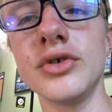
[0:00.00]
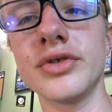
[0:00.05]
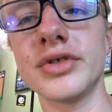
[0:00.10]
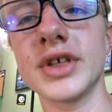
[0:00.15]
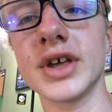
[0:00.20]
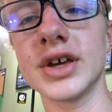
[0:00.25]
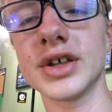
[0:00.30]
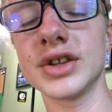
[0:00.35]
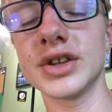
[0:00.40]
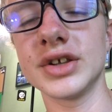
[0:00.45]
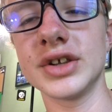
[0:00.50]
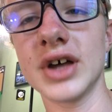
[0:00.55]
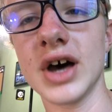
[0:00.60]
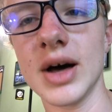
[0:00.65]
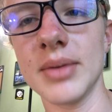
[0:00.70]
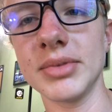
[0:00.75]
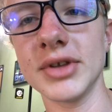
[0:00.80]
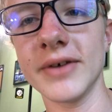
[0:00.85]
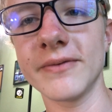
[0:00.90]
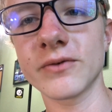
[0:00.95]
thing in the top
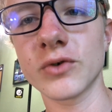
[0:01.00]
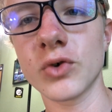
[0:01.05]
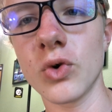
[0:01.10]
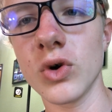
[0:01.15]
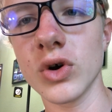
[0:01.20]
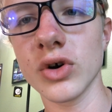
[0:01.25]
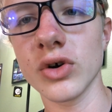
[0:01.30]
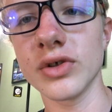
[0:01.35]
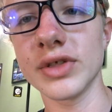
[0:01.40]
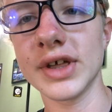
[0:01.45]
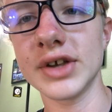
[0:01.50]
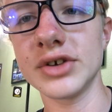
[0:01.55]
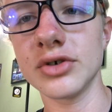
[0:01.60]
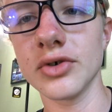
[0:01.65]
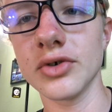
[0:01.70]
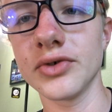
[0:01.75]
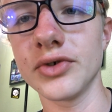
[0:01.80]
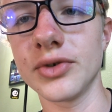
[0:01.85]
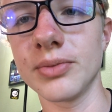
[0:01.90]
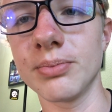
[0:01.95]
left corner that
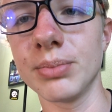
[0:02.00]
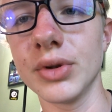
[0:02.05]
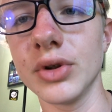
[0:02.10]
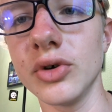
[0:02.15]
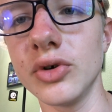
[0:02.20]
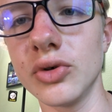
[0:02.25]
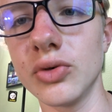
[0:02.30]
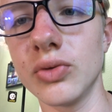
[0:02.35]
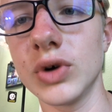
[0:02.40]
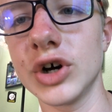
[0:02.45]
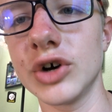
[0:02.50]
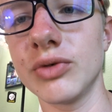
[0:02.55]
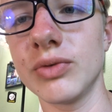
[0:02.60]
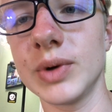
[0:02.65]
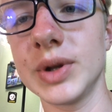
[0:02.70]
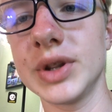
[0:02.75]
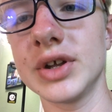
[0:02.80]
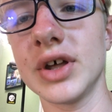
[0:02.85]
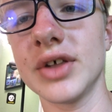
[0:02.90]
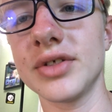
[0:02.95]
turns blue when
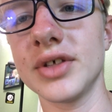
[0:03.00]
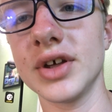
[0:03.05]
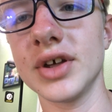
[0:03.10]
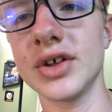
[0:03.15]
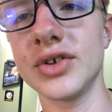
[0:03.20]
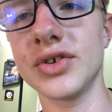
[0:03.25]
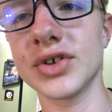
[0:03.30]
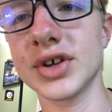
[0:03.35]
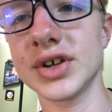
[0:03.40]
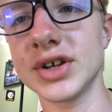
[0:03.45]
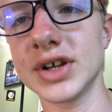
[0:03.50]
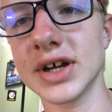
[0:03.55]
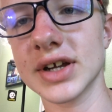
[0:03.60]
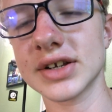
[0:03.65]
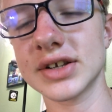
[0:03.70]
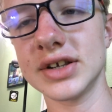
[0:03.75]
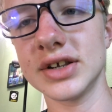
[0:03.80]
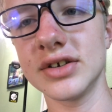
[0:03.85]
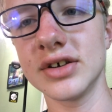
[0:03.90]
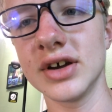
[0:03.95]
nothing is
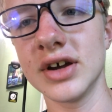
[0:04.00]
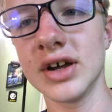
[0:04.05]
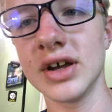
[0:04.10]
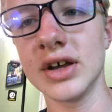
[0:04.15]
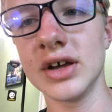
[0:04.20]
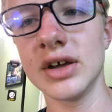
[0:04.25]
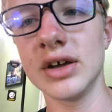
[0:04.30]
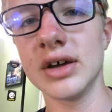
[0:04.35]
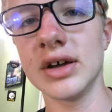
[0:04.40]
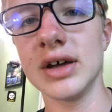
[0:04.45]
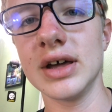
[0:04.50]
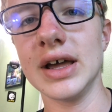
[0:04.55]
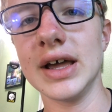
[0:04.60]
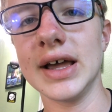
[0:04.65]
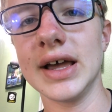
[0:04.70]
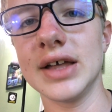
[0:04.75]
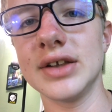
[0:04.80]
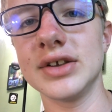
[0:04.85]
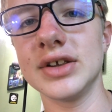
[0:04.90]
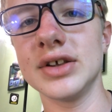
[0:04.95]
connected,
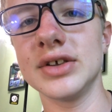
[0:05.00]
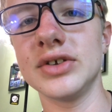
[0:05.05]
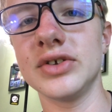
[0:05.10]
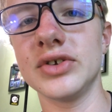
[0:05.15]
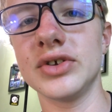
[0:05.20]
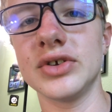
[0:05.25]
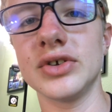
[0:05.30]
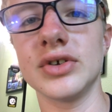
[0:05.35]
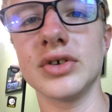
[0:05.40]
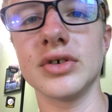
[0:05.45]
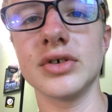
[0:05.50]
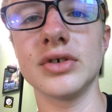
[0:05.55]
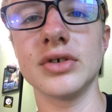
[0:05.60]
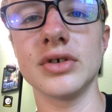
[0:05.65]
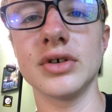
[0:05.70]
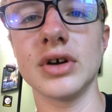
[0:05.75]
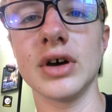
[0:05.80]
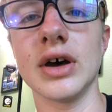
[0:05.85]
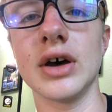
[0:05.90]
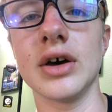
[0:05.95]
and it
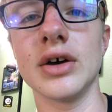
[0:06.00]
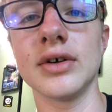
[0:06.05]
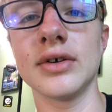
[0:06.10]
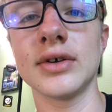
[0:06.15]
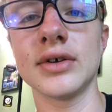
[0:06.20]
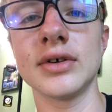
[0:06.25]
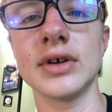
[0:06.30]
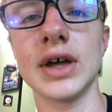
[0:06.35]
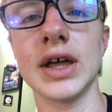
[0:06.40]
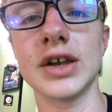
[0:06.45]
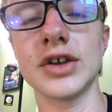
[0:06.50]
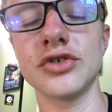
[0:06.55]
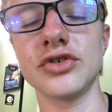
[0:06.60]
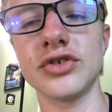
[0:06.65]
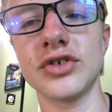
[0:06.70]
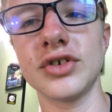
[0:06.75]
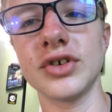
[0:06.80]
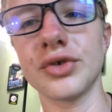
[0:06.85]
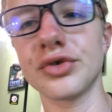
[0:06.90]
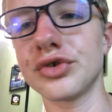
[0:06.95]

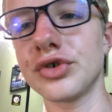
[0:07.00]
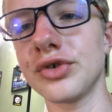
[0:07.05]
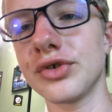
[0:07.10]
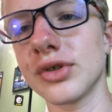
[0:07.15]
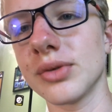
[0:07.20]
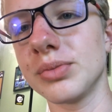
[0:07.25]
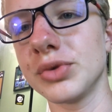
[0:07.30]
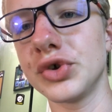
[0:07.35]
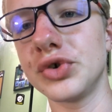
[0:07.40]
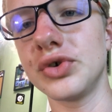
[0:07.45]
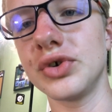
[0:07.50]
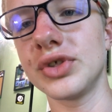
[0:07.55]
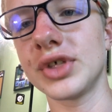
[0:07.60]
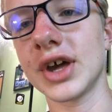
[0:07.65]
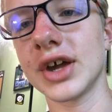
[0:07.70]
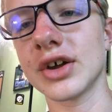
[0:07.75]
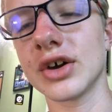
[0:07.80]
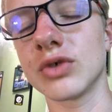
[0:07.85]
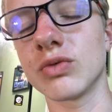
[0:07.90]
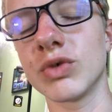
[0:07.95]
still shows the Bluetooth
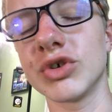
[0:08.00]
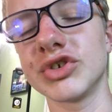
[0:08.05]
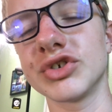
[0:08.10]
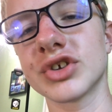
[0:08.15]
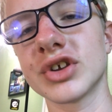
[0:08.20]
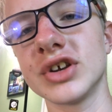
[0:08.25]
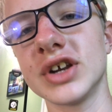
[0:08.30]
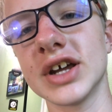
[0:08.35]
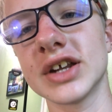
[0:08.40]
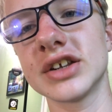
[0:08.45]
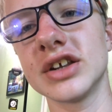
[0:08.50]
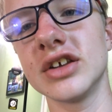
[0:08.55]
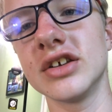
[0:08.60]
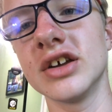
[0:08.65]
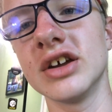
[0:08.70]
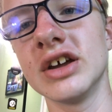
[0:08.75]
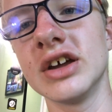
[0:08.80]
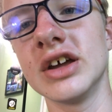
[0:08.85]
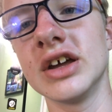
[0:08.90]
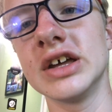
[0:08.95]
icon when it's connected.
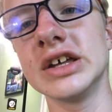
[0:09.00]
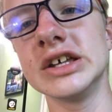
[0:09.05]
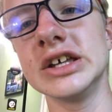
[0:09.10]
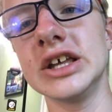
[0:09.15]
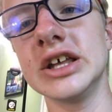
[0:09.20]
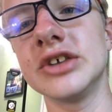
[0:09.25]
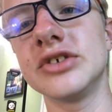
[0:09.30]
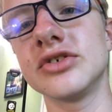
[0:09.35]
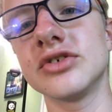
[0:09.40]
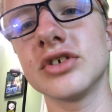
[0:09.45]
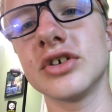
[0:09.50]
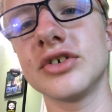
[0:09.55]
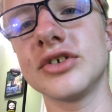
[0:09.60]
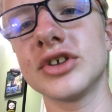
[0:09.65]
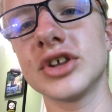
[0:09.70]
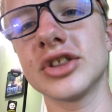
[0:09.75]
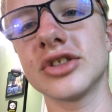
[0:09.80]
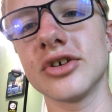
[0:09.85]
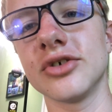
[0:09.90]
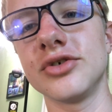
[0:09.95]
It's just
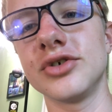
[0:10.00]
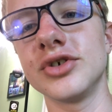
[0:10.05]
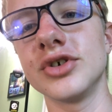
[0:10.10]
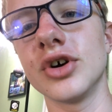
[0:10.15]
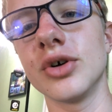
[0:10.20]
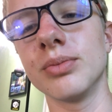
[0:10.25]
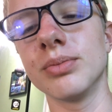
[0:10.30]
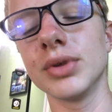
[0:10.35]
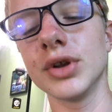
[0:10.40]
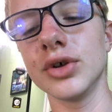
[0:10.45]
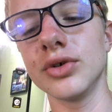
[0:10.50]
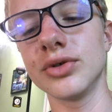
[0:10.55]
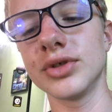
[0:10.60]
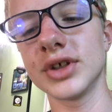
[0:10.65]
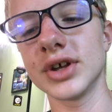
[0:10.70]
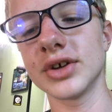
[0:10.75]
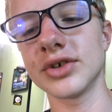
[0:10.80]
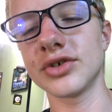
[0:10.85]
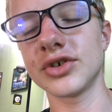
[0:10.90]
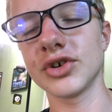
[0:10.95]
that there's no blue
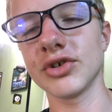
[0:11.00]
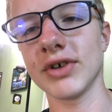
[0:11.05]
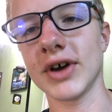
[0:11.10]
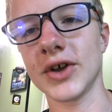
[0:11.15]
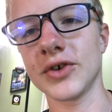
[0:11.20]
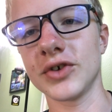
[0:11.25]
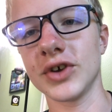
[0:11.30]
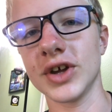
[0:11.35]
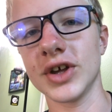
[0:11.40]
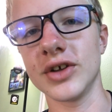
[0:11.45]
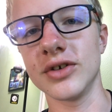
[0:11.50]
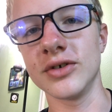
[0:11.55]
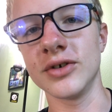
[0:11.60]
thing surrounding it.